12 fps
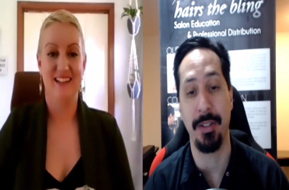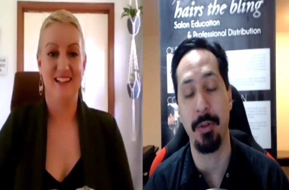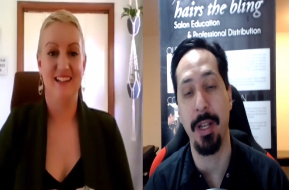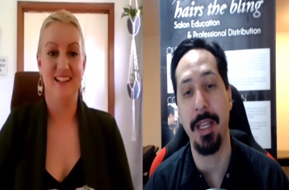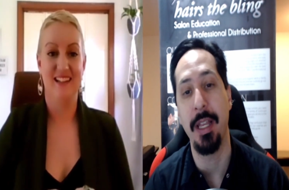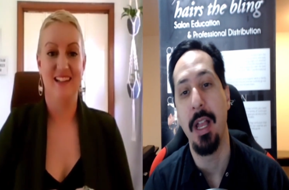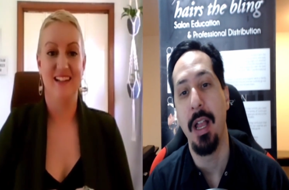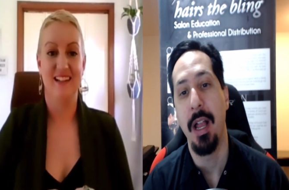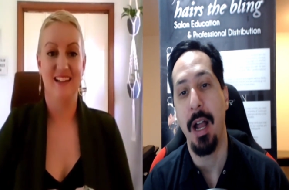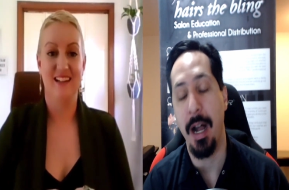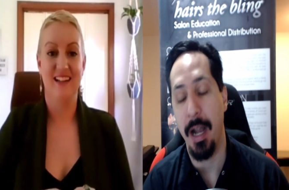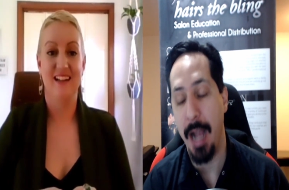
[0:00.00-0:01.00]
Speaker 1: right?
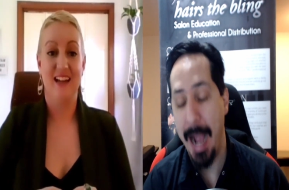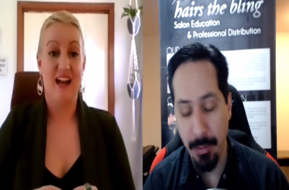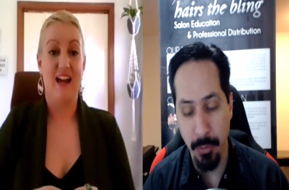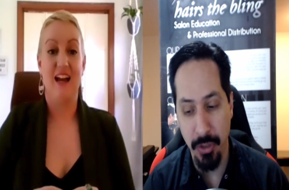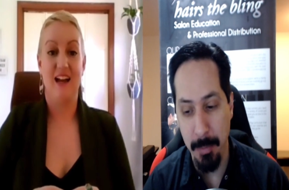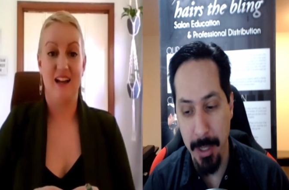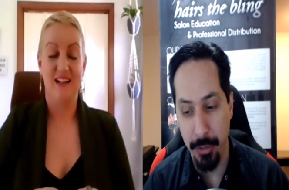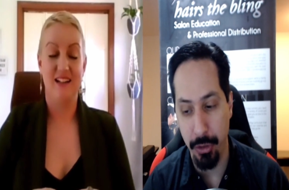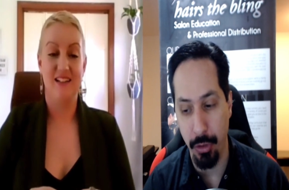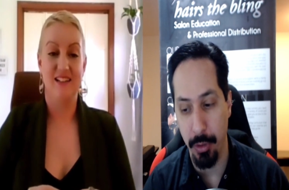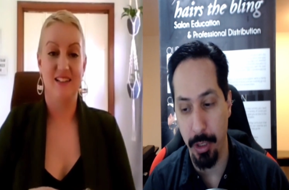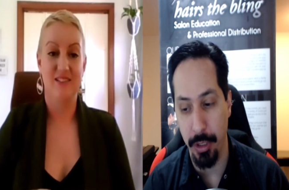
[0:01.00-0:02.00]
Uh, I don't smell
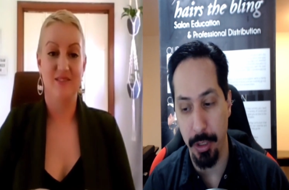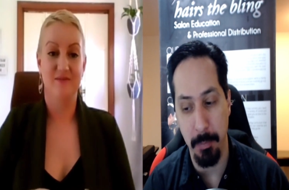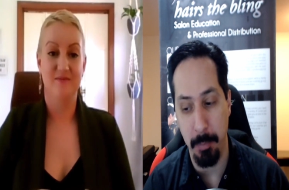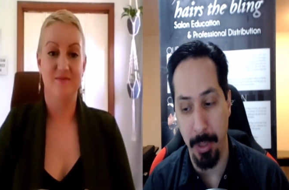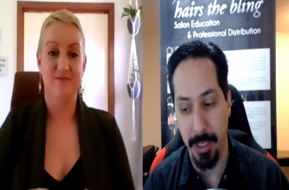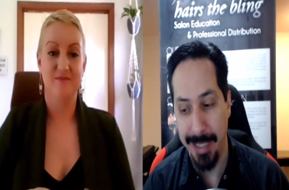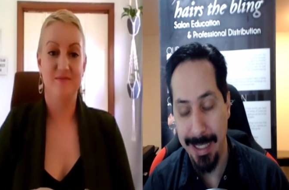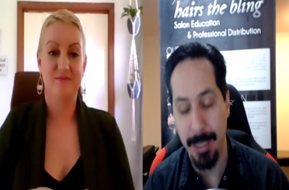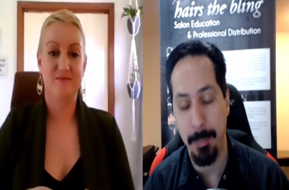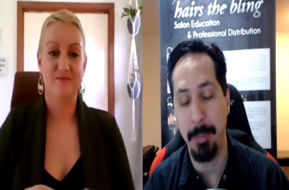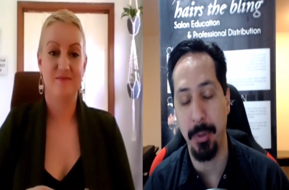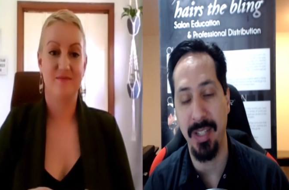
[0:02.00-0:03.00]
so good, but a lot of
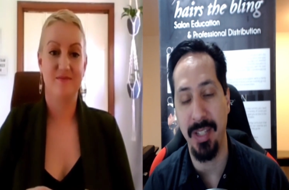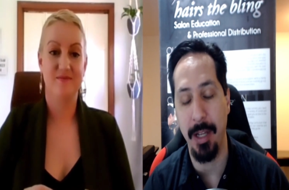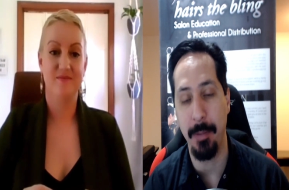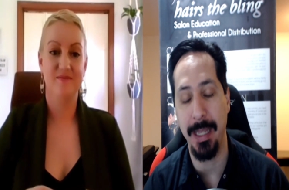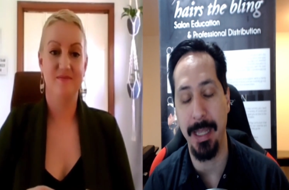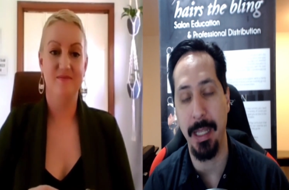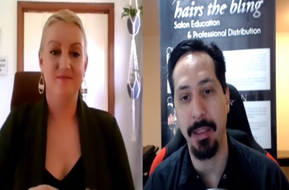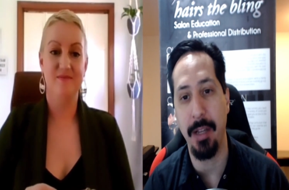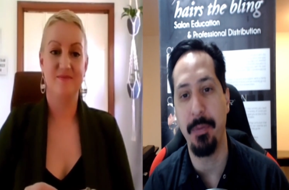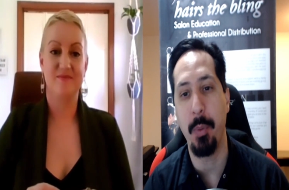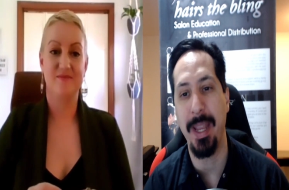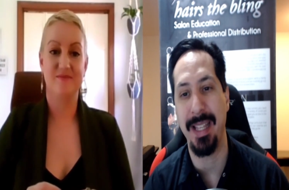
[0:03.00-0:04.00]
people tell me they
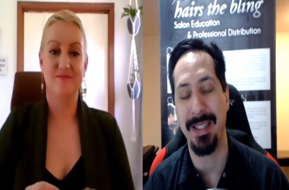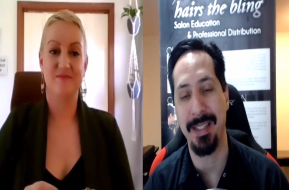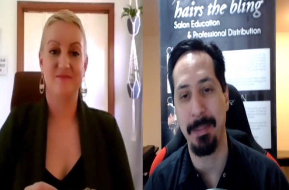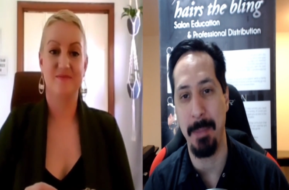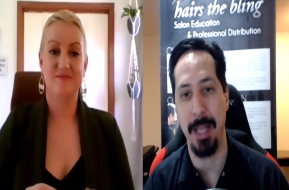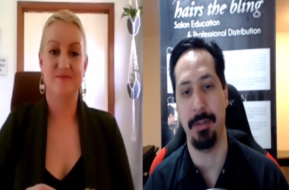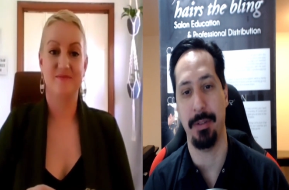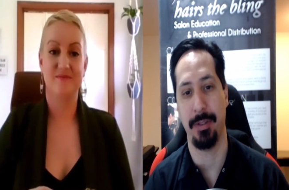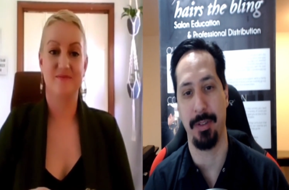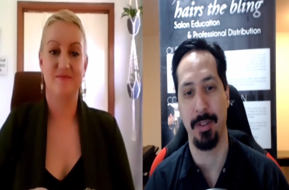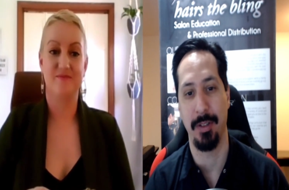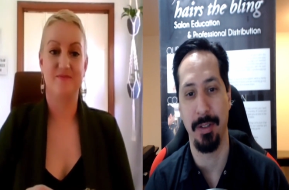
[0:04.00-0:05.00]
love the way it
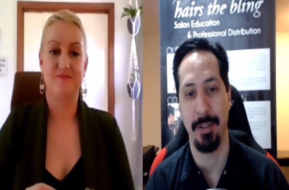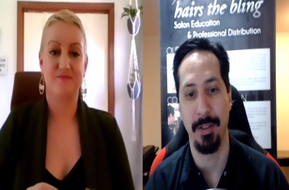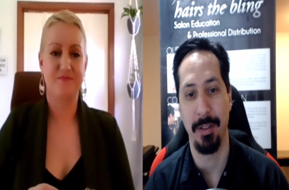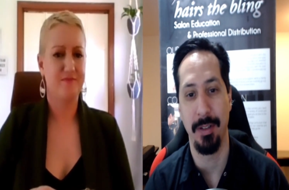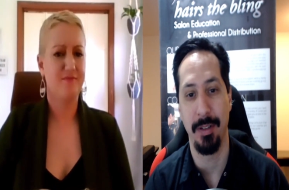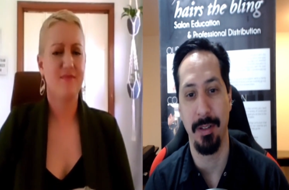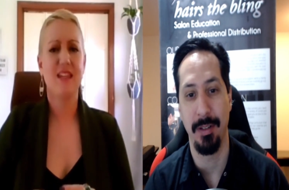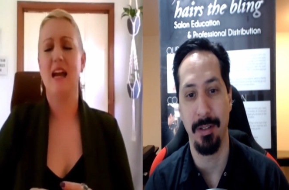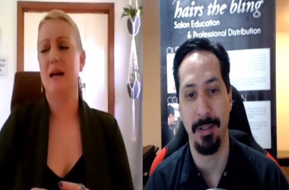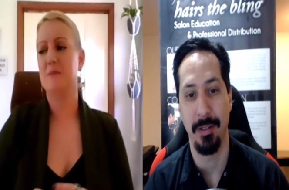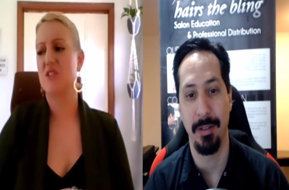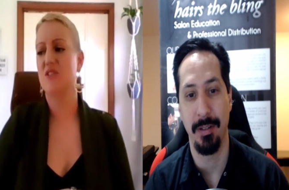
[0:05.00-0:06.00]
smells.
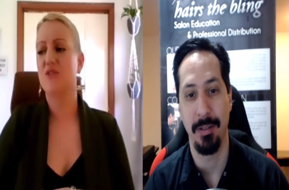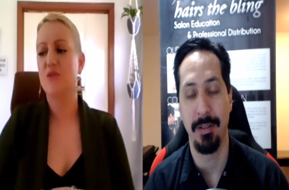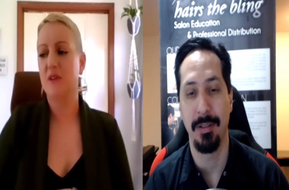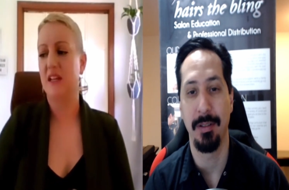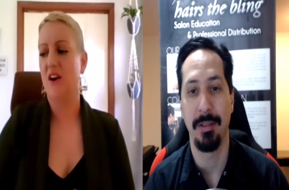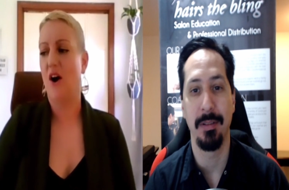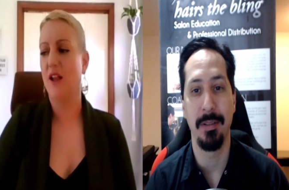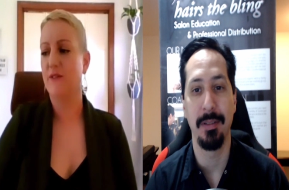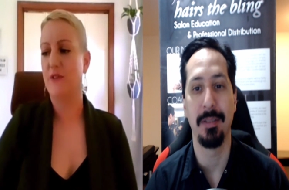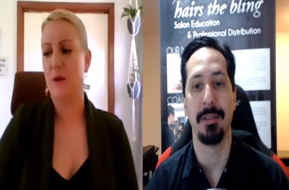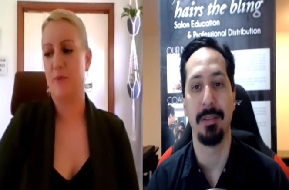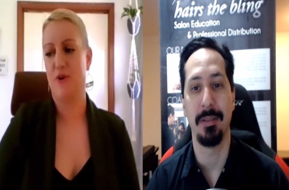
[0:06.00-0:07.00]
Speaker 2: Absolutely. All
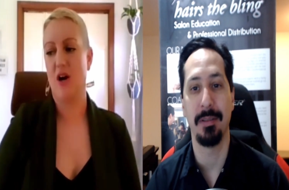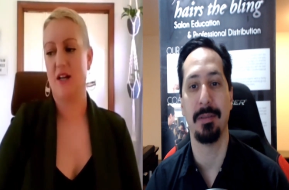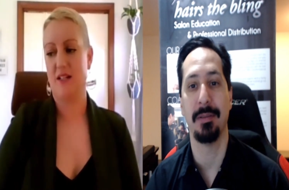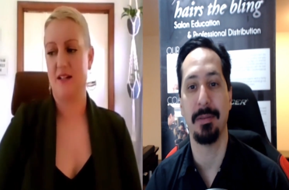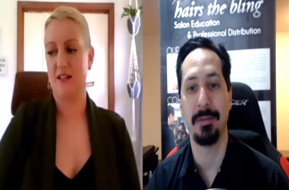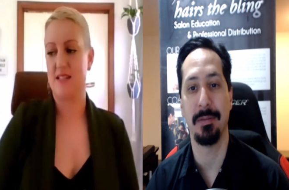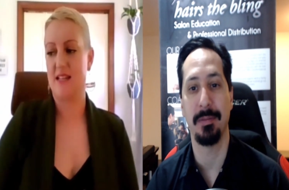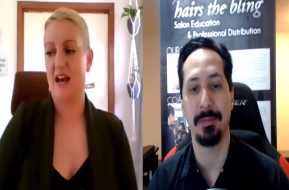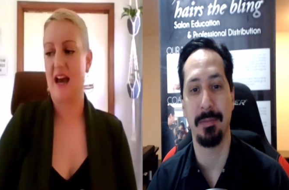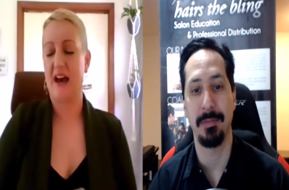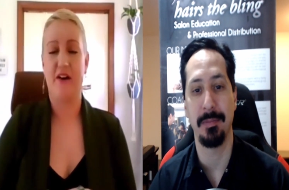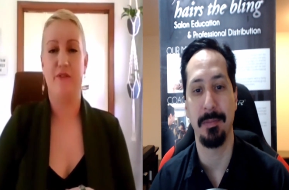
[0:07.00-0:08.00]
of our products
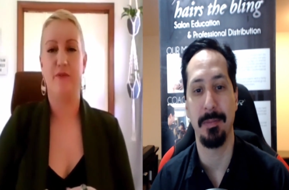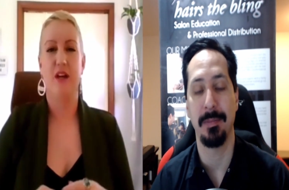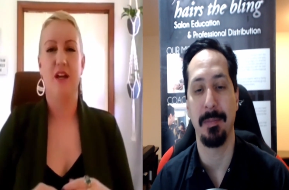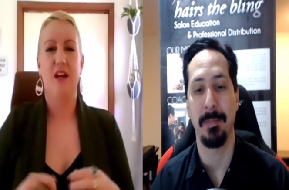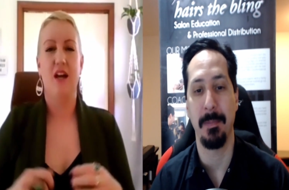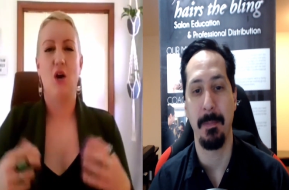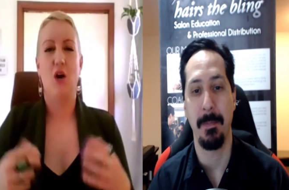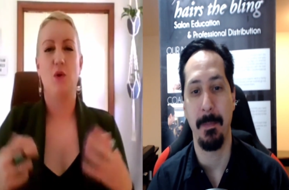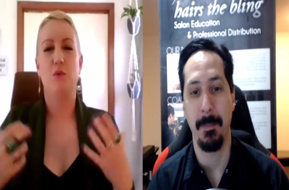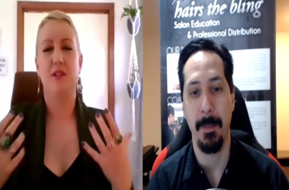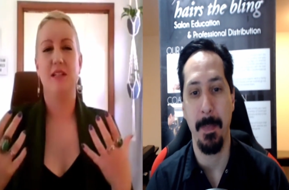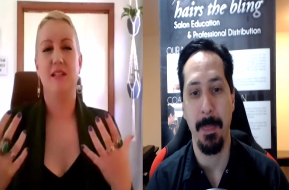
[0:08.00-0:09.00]
have a
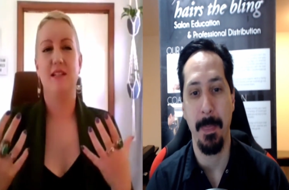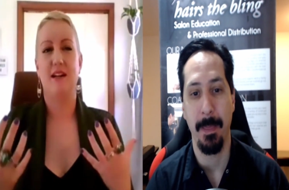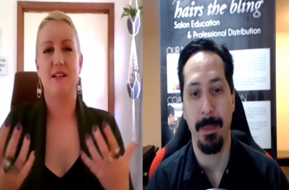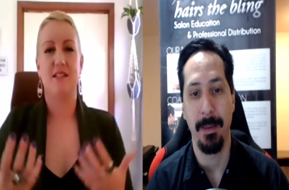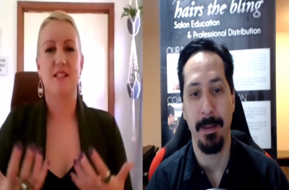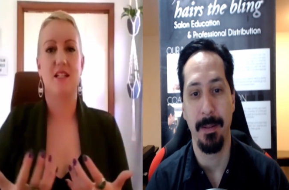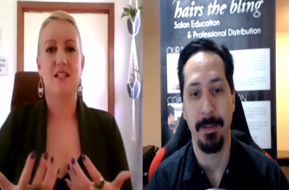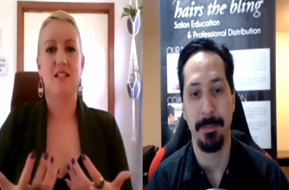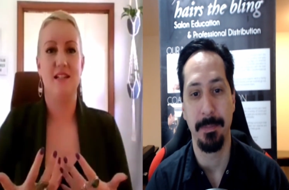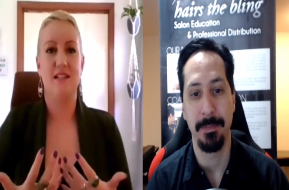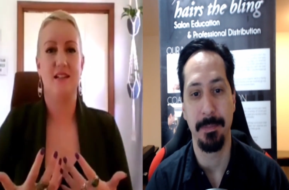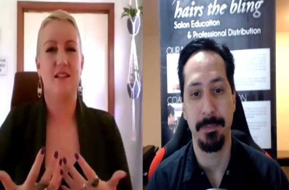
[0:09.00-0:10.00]
really nice,
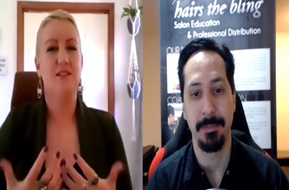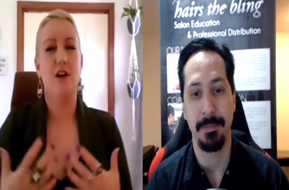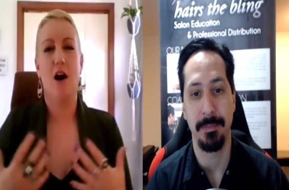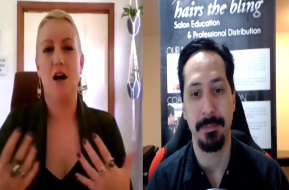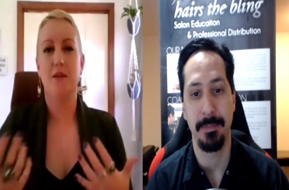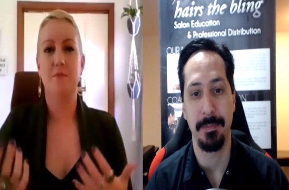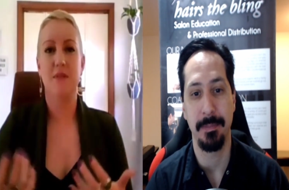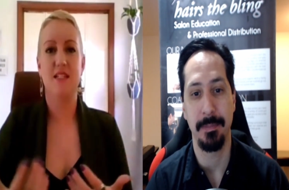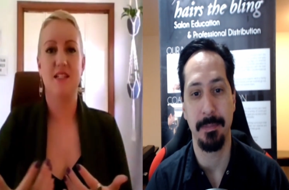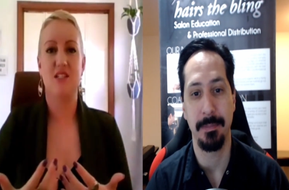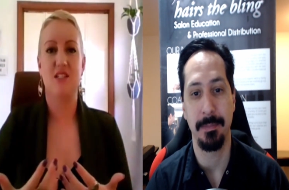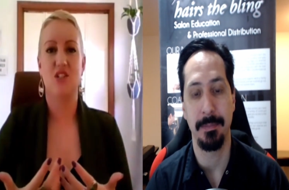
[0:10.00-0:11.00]
clean, non
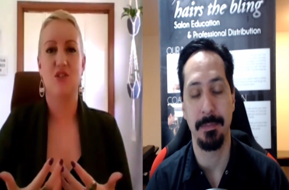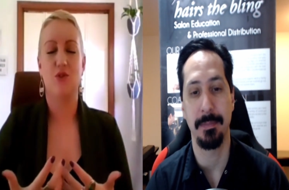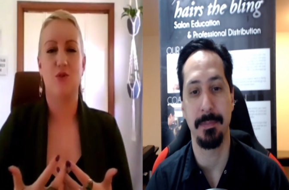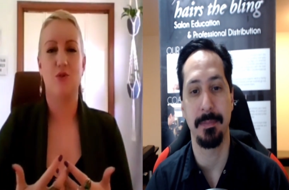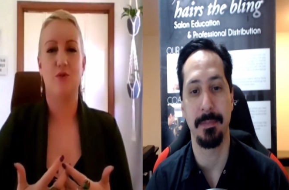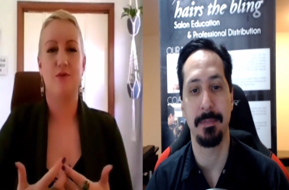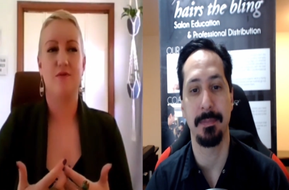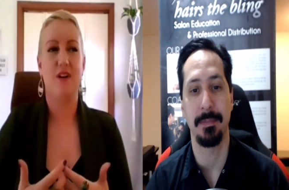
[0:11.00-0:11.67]
medicinal